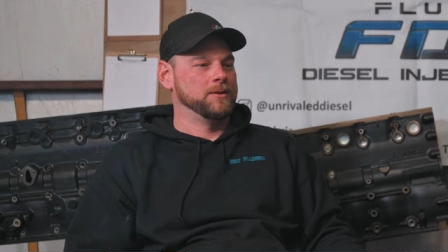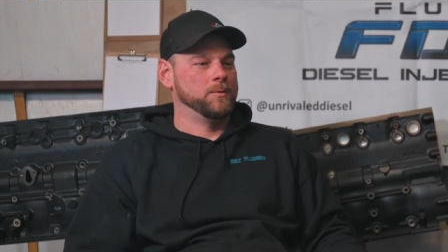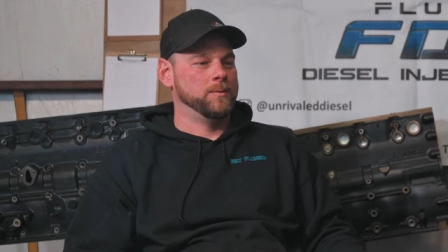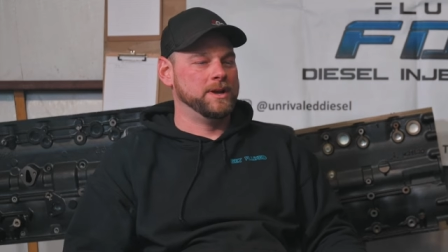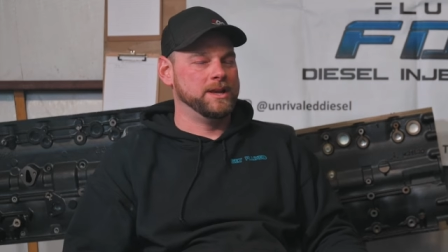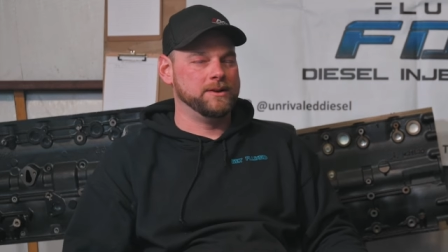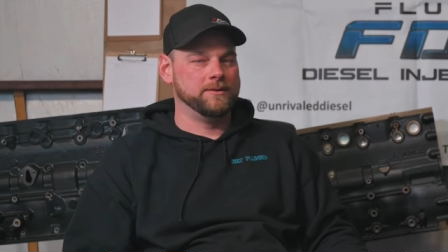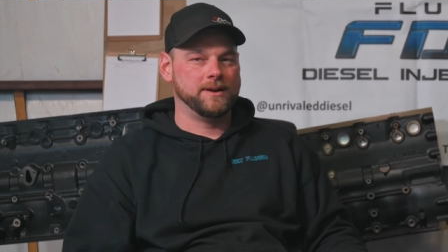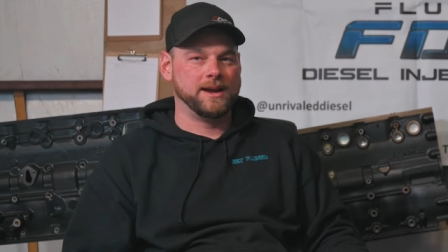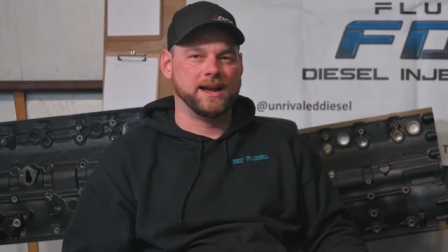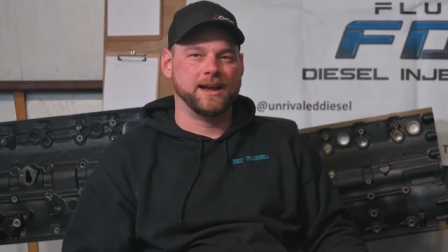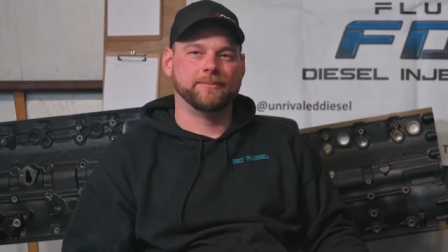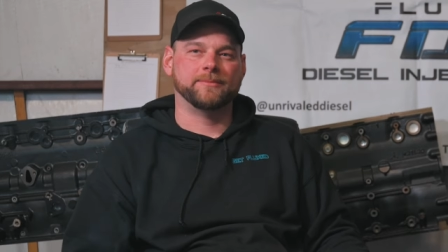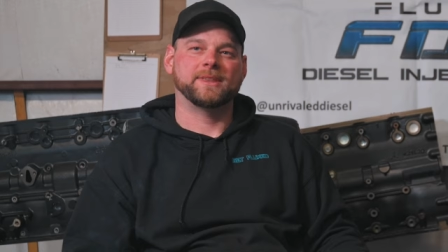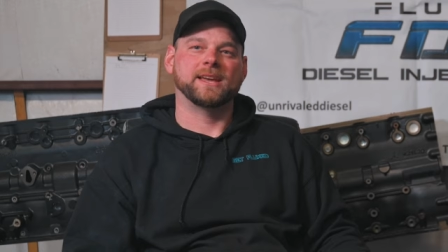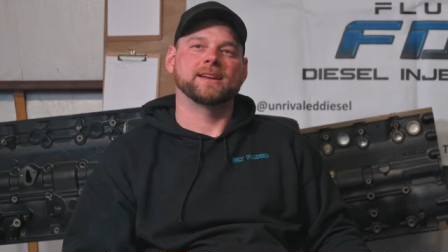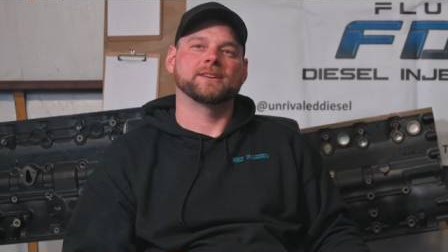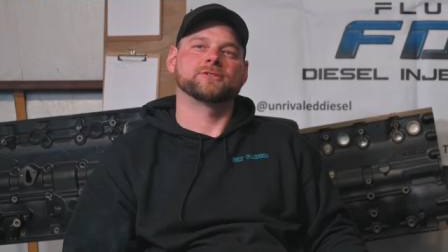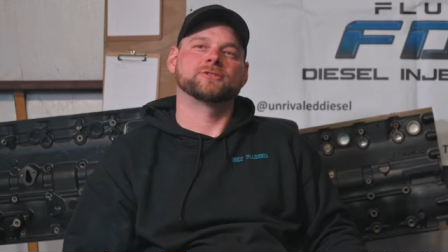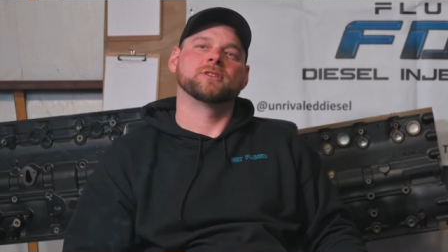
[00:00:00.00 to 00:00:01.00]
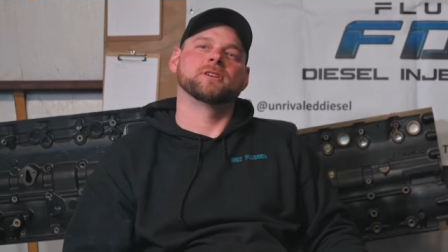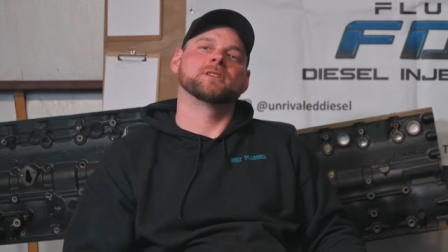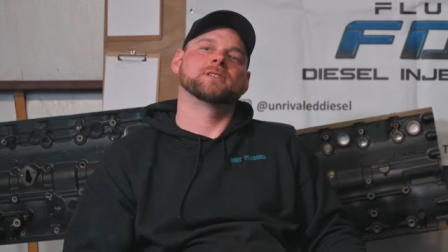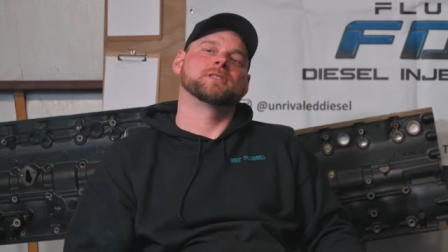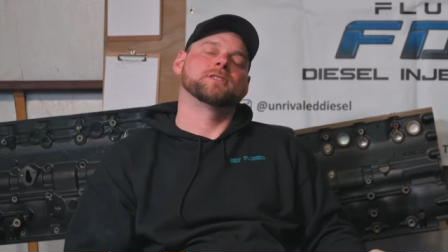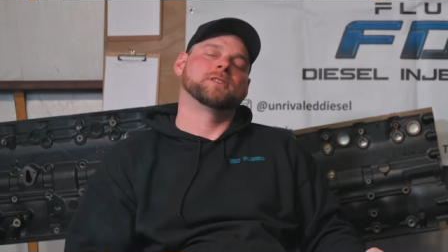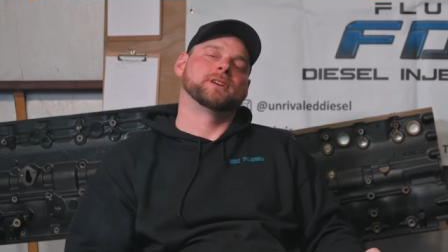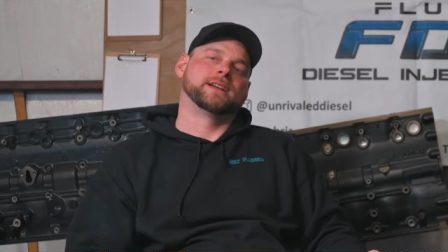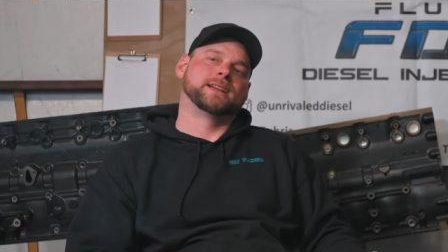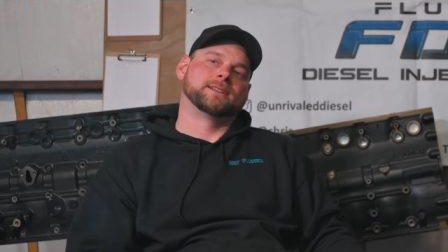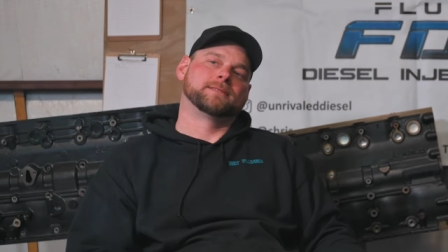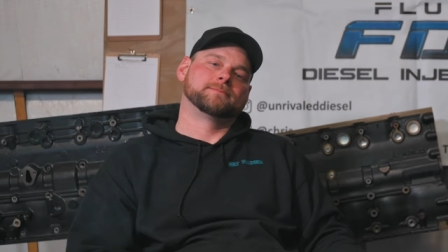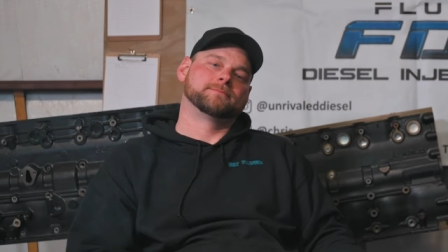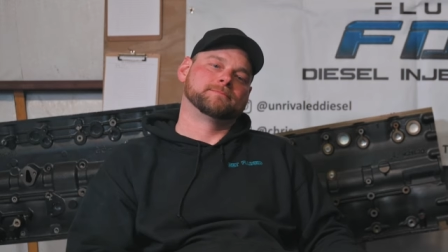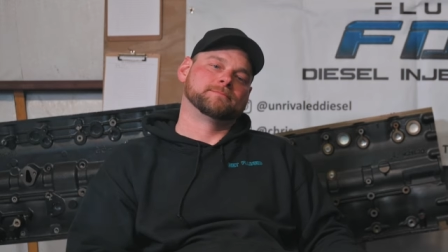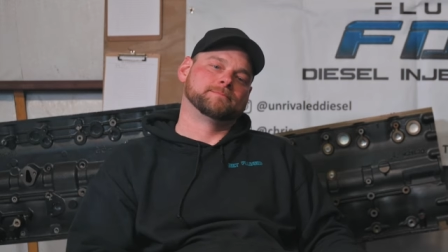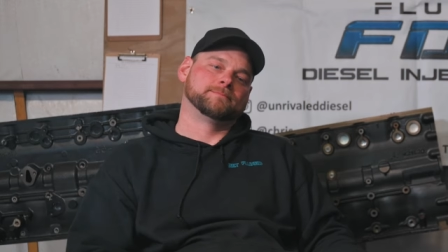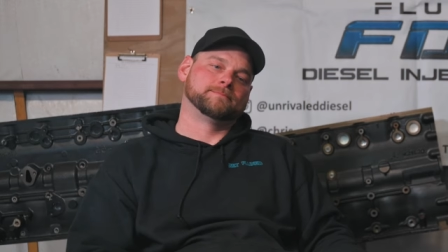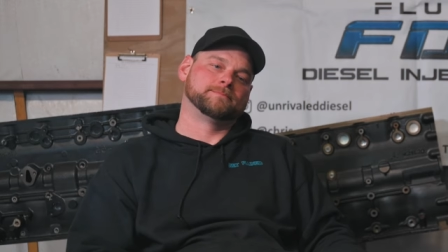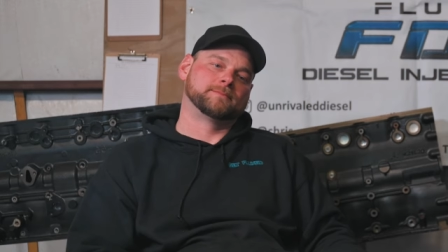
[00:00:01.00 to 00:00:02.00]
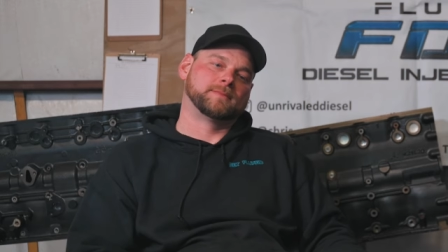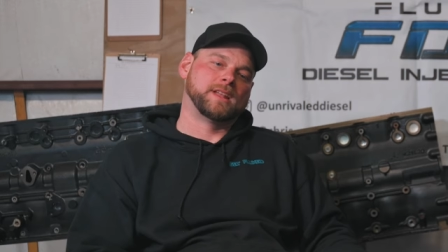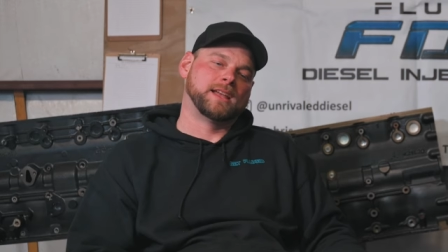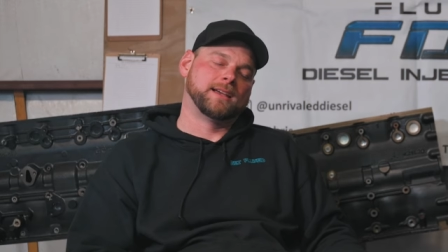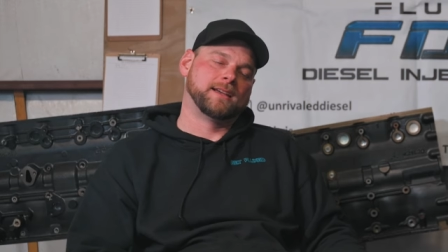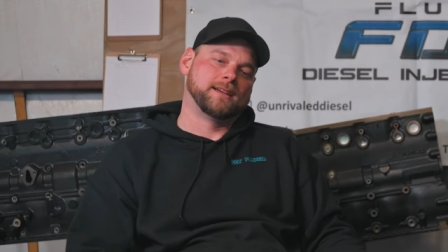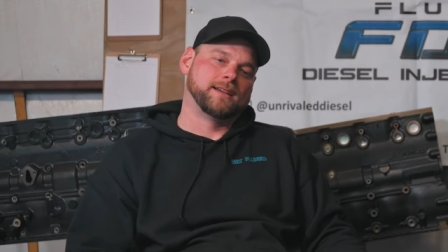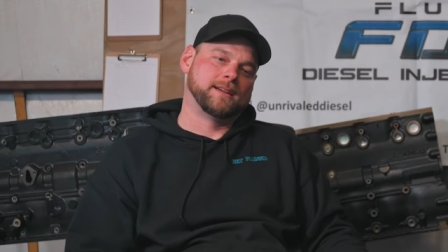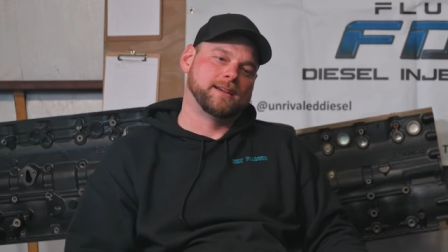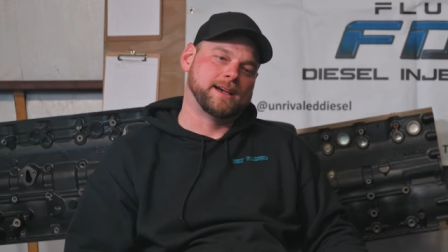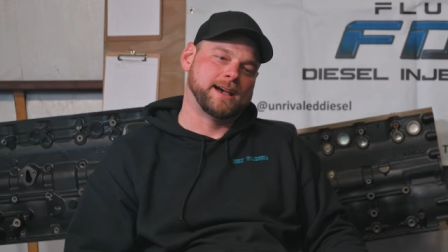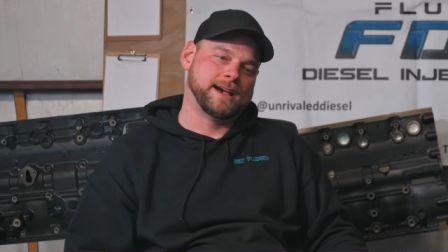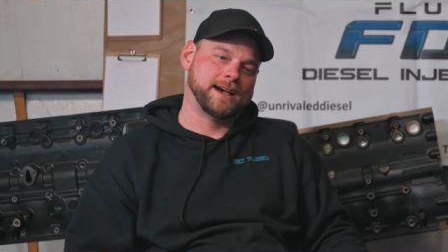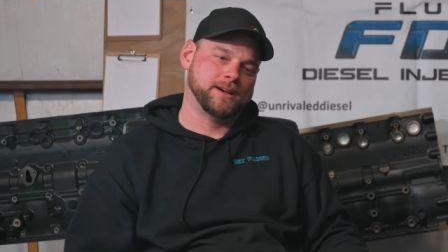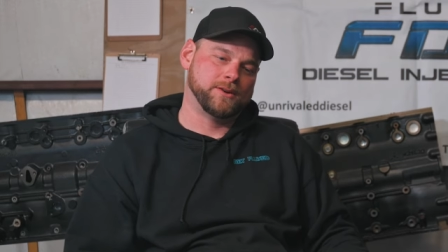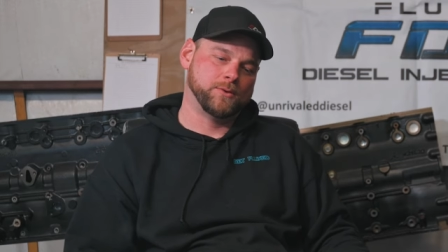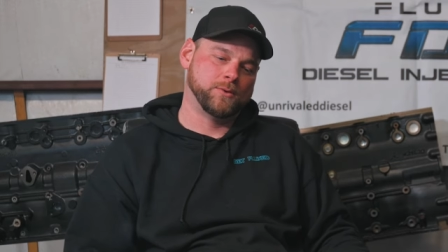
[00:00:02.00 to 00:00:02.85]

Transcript: We wrapped that truck green. I